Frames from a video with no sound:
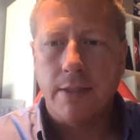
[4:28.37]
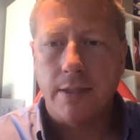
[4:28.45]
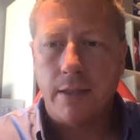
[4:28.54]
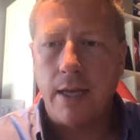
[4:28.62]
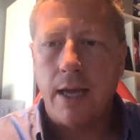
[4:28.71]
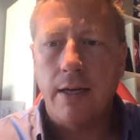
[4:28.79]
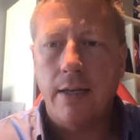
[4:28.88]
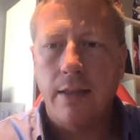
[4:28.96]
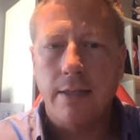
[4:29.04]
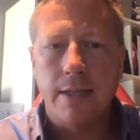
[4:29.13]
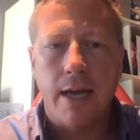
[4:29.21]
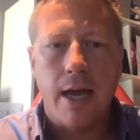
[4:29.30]
because at the
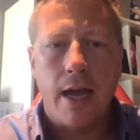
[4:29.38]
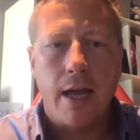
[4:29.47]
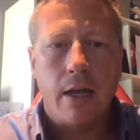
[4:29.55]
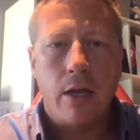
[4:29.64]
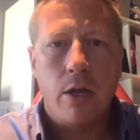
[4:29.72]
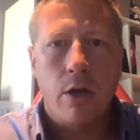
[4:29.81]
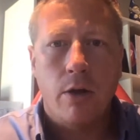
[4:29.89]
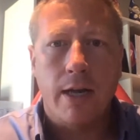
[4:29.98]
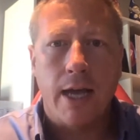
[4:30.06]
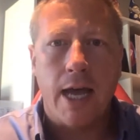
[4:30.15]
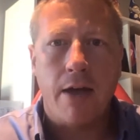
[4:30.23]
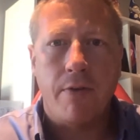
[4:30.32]
end of the day, you're
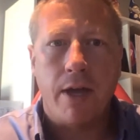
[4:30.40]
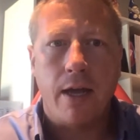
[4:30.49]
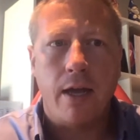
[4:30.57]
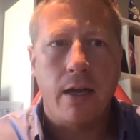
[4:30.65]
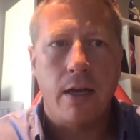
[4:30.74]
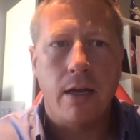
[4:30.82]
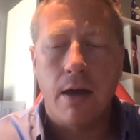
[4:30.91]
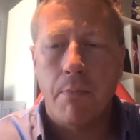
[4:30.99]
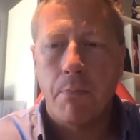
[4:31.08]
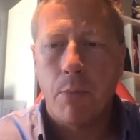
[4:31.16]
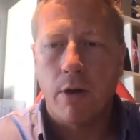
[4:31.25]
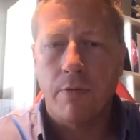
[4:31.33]
going to have a
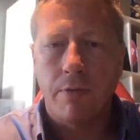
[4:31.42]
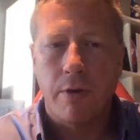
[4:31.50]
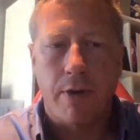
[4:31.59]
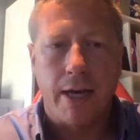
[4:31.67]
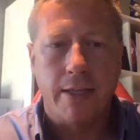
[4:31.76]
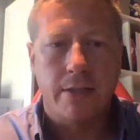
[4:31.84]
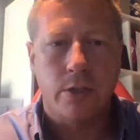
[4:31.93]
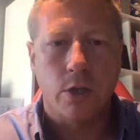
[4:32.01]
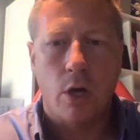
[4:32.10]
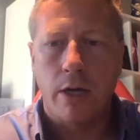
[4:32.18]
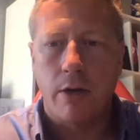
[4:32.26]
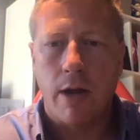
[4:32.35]
number of
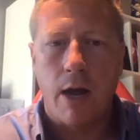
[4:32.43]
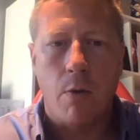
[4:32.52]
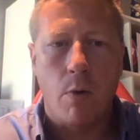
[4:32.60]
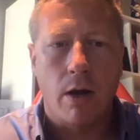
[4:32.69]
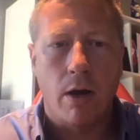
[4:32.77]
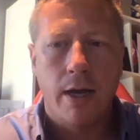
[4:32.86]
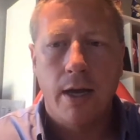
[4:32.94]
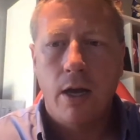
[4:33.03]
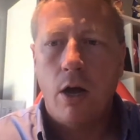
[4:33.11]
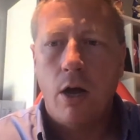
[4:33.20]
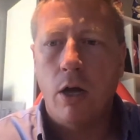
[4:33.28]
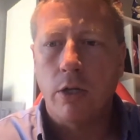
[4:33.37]
devices on your network,
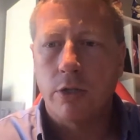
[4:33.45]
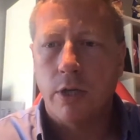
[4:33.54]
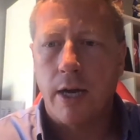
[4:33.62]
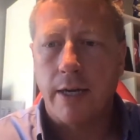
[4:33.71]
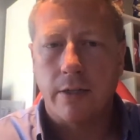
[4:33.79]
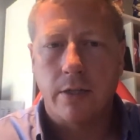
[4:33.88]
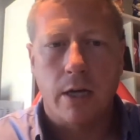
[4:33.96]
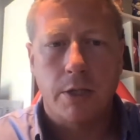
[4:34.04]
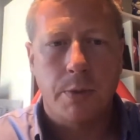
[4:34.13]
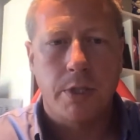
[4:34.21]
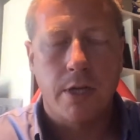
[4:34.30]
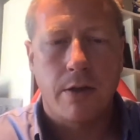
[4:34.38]
all trying to
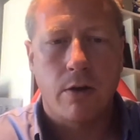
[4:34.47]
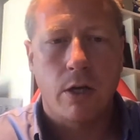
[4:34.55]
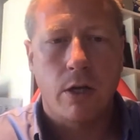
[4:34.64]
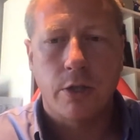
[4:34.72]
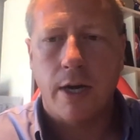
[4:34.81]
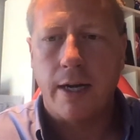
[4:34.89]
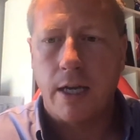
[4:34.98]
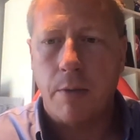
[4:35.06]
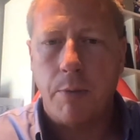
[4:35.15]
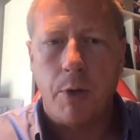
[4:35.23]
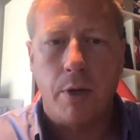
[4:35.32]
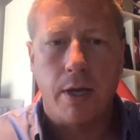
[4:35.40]
talk to each other, all trying
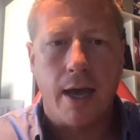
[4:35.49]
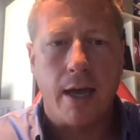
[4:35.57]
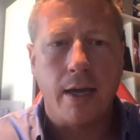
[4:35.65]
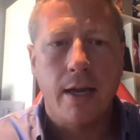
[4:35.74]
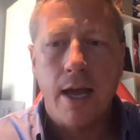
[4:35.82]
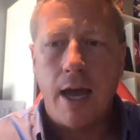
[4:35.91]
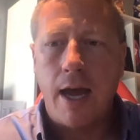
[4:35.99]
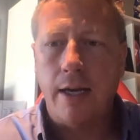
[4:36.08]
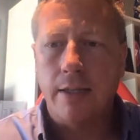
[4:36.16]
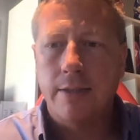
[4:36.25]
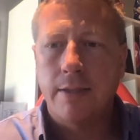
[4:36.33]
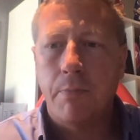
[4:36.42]
to communicate.
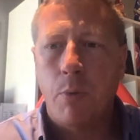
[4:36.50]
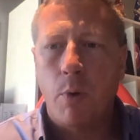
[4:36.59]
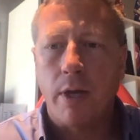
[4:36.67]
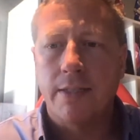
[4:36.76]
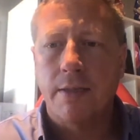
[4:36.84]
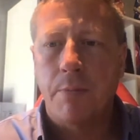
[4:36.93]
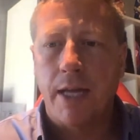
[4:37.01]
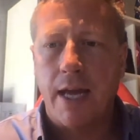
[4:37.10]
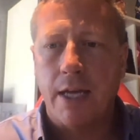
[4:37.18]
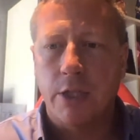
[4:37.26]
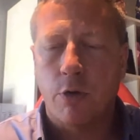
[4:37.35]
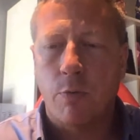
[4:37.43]
And at some point,
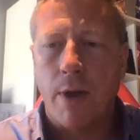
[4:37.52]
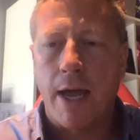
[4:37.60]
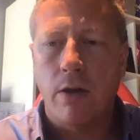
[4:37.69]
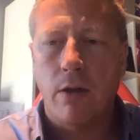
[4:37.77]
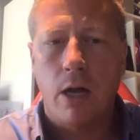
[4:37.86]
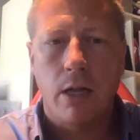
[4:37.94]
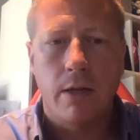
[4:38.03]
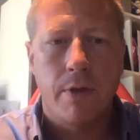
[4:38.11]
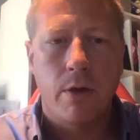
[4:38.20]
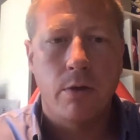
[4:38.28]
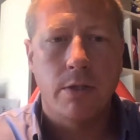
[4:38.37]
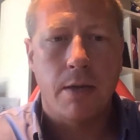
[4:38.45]
somebody has to wrangle
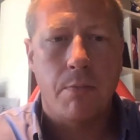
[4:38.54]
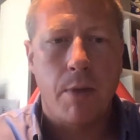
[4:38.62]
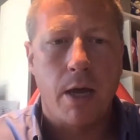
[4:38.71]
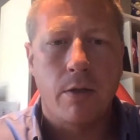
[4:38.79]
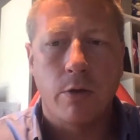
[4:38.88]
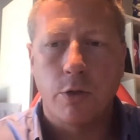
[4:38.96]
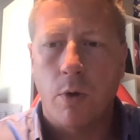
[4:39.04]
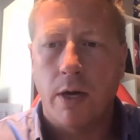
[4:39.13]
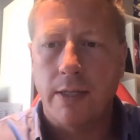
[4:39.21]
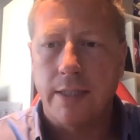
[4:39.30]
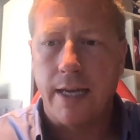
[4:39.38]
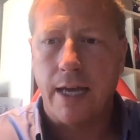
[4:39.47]
all of those and make those
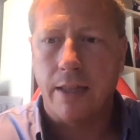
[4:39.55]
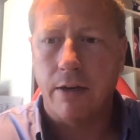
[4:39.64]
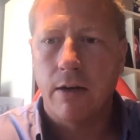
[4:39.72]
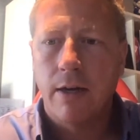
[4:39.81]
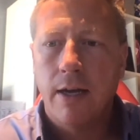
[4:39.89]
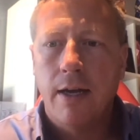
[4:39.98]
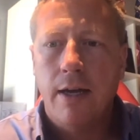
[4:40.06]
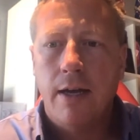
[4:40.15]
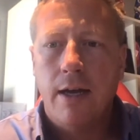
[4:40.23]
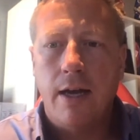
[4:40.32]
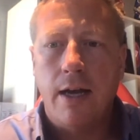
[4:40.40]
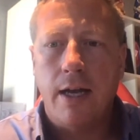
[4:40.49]
work together.
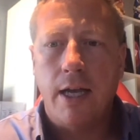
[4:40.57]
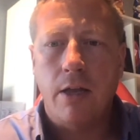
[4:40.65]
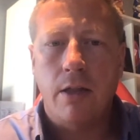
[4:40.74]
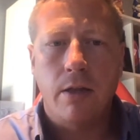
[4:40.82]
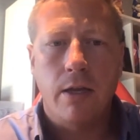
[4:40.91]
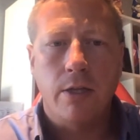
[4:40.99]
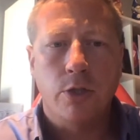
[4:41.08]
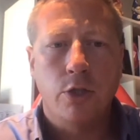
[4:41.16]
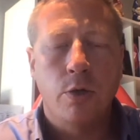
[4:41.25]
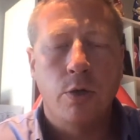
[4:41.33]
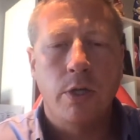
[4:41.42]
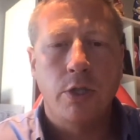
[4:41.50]

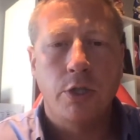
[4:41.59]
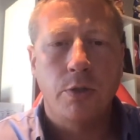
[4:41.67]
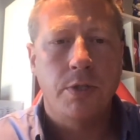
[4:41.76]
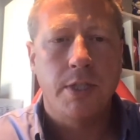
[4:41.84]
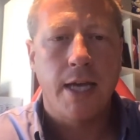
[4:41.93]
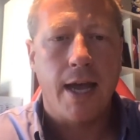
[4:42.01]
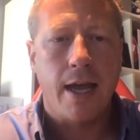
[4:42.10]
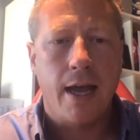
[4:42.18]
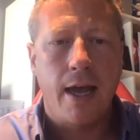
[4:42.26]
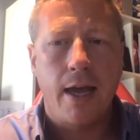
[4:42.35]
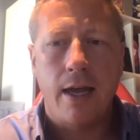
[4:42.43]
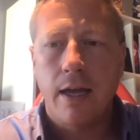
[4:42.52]
As soon as you
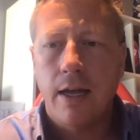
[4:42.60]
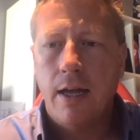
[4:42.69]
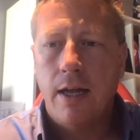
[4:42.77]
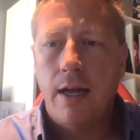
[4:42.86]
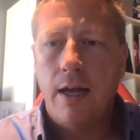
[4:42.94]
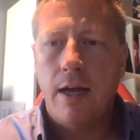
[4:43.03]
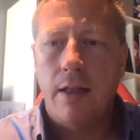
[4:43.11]
say, hey,